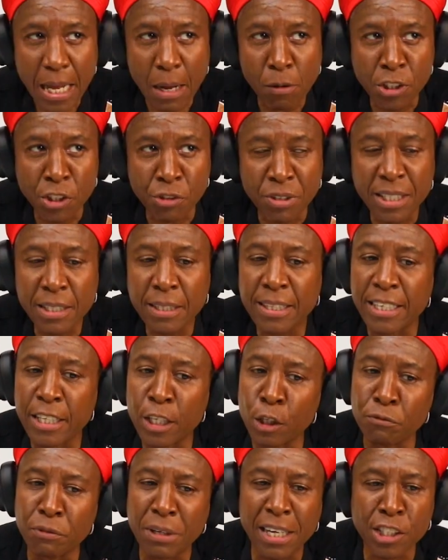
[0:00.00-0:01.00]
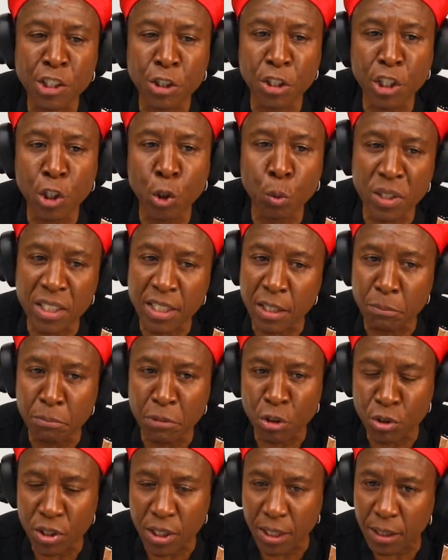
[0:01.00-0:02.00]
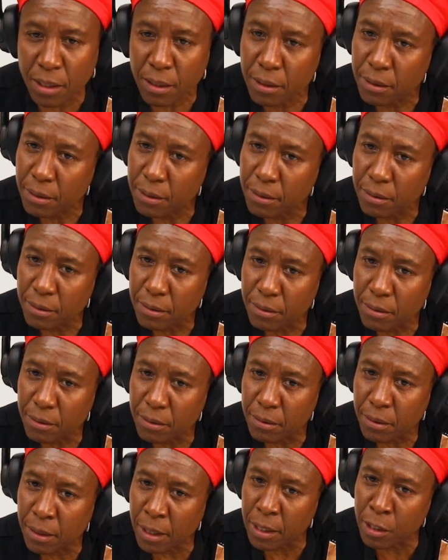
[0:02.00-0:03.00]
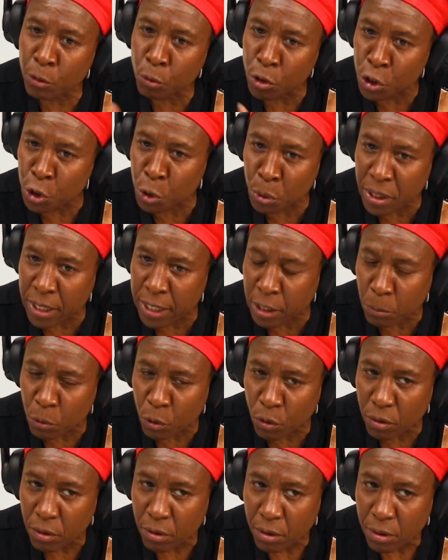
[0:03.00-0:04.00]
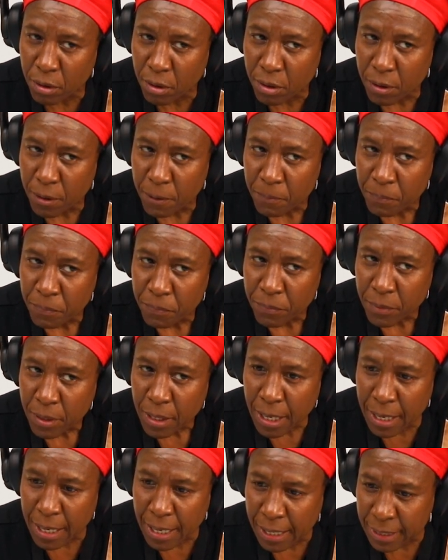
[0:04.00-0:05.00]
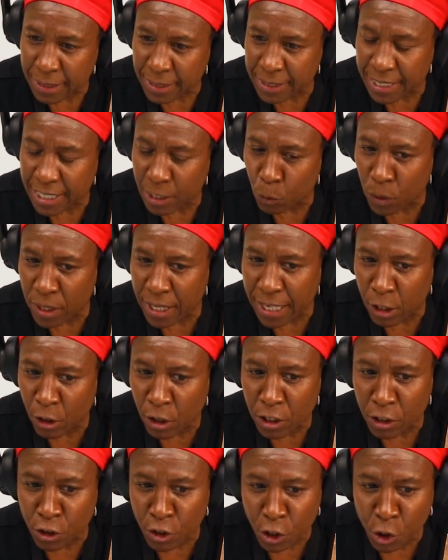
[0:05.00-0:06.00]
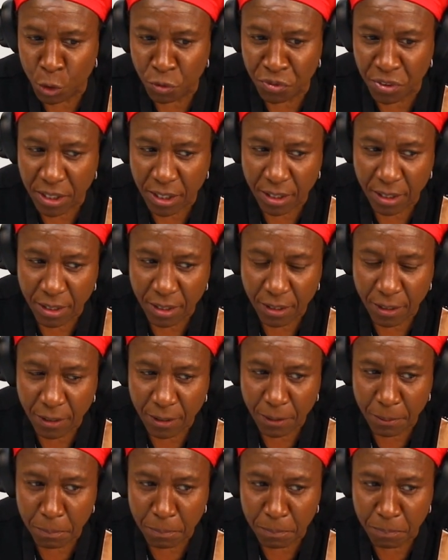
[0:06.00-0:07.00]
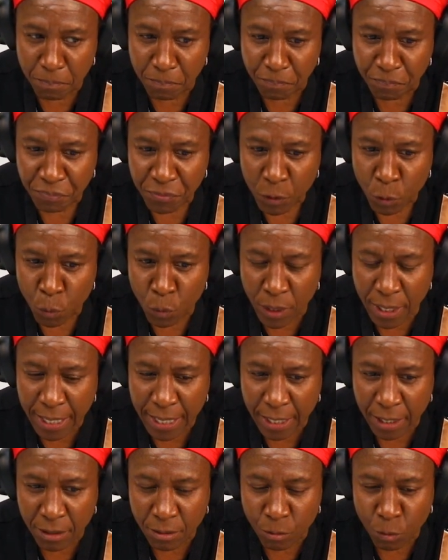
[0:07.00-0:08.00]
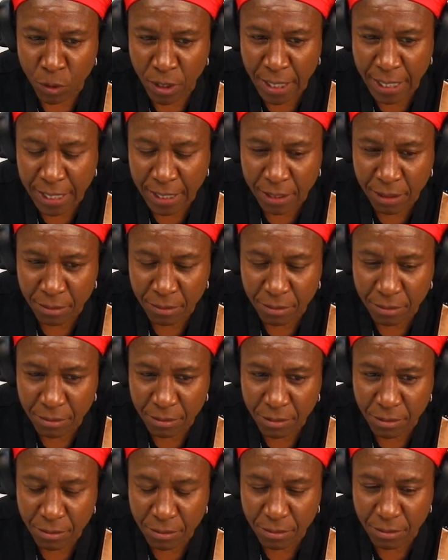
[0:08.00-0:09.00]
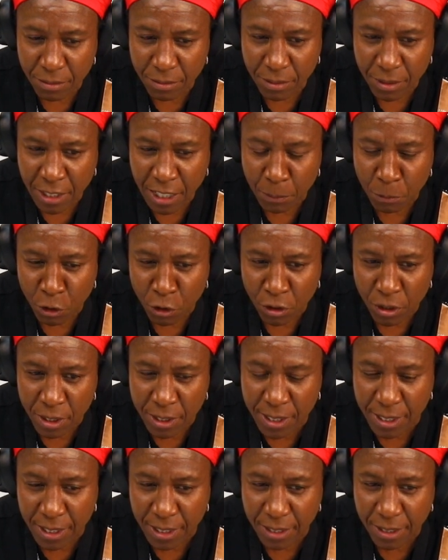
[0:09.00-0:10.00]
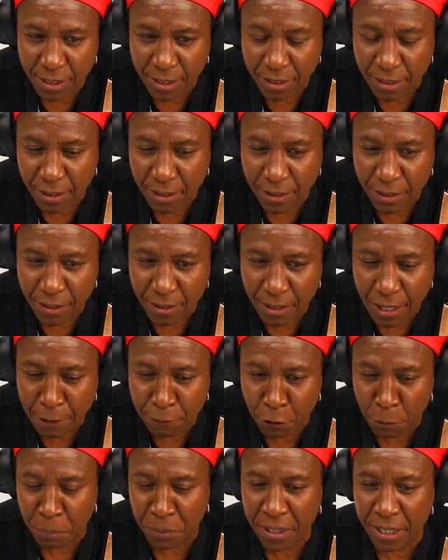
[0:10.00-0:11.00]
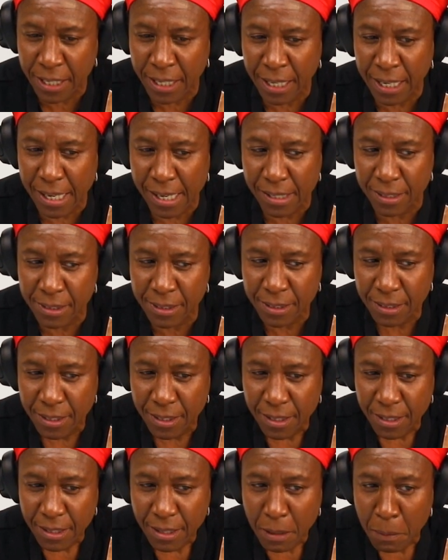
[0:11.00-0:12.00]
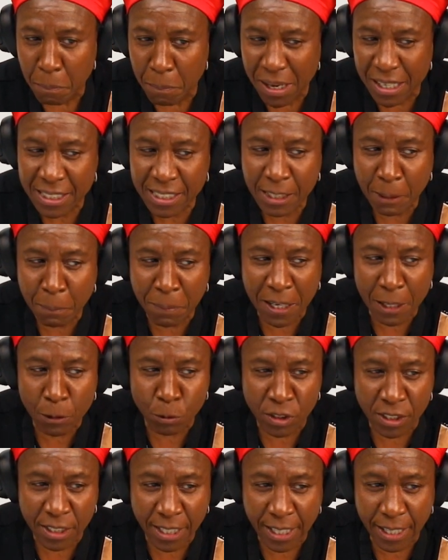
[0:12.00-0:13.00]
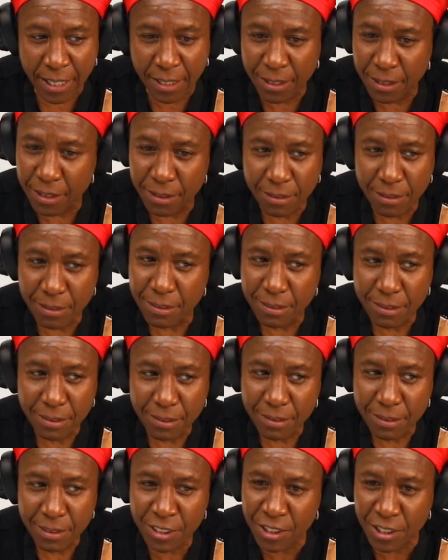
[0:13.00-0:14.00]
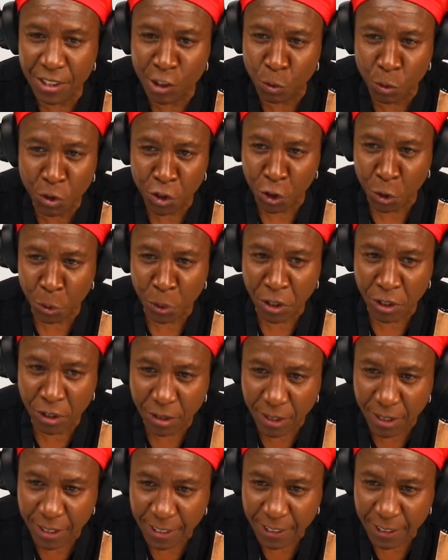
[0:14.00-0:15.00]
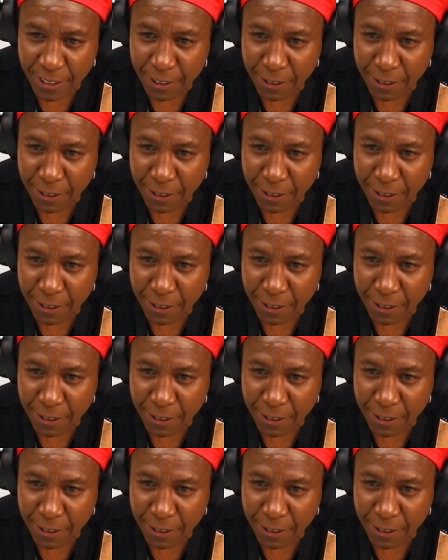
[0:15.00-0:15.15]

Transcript: I was already thinking about actually quitting music. I didn't want to do it anymore. And like I said, when I got in touch with the, um, when I when I came across the uh, Afropean guys, Master Plan was like, sis, what's going on?